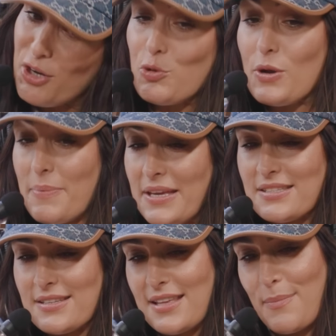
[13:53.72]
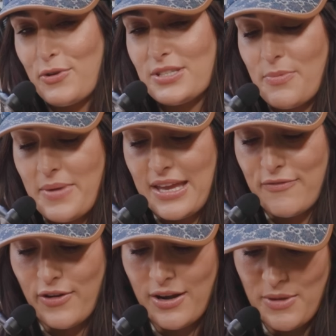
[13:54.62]
there, 3 pieces that Brie's been
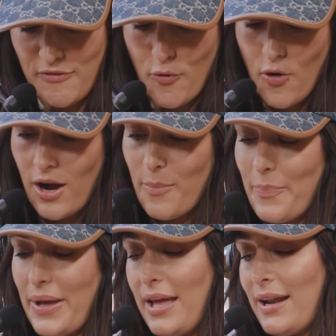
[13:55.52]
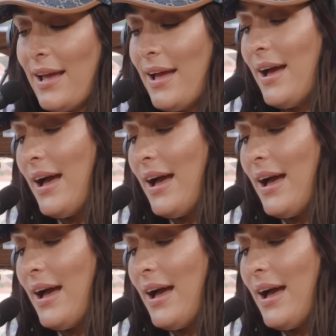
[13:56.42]
making fun of me for. But